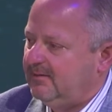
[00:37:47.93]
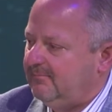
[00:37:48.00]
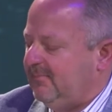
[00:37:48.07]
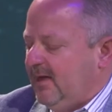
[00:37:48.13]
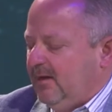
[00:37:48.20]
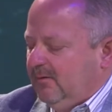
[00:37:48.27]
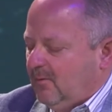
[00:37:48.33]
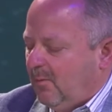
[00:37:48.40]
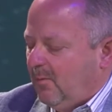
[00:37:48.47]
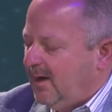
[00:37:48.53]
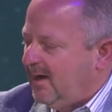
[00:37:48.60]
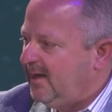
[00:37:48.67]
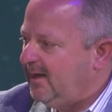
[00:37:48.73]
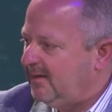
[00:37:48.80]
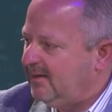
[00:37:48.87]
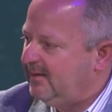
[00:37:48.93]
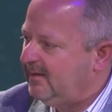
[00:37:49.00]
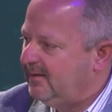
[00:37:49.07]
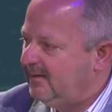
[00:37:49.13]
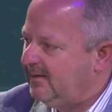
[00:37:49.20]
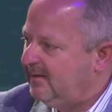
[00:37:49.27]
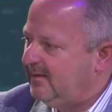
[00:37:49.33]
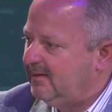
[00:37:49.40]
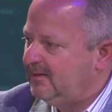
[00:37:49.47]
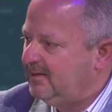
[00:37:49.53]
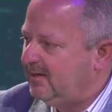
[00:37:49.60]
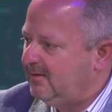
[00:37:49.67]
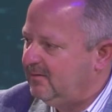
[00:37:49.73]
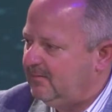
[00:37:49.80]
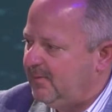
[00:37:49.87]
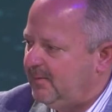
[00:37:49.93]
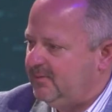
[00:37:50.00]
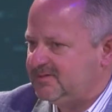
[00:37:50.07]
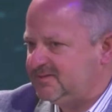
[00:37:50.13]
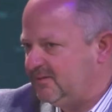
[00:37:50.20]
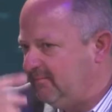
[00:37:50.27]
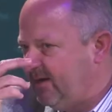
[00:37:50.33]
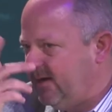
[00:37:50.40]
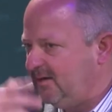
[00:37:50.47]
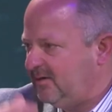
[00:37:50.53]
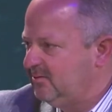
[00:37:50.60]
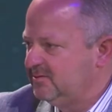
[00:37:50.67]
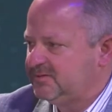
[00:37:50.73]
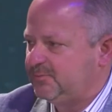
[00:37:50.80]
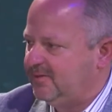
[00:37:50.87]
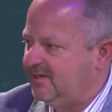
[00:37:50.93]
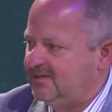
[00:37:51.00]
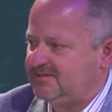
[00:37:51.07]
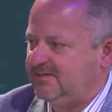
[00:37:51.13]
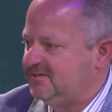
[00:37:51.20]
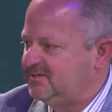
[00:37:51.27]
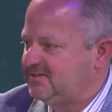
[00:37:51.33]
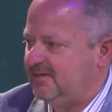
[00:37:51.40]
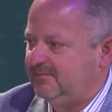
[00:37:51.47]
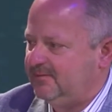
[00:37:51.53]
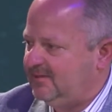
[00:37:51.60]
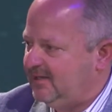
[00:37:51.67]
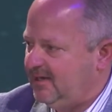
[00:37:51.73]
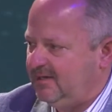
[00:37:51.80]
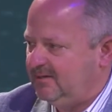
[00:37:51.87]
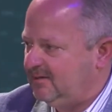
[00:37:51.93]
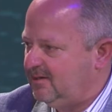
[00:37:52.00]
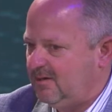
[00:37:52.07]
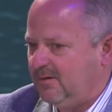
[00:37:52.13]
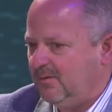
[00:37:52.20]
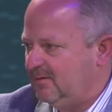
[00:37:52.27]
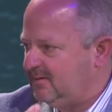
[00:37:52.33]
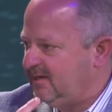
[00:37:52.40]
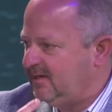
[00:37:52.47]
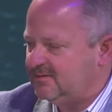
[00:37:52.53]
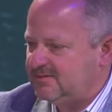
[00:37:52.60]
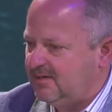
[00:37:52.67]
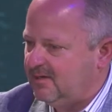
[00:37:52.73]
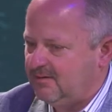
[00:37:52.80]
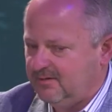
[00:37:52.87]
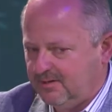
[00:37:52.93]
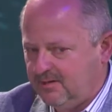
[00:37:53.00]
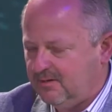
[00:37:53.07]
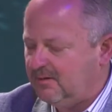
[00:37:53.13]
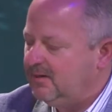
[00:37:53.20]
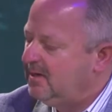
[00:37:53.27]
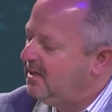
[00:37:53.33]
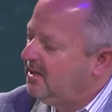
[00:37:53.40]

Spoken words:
I don't know why. Maybe it's somebody at Cool Springs that hears something they didn't know, or downtown or here.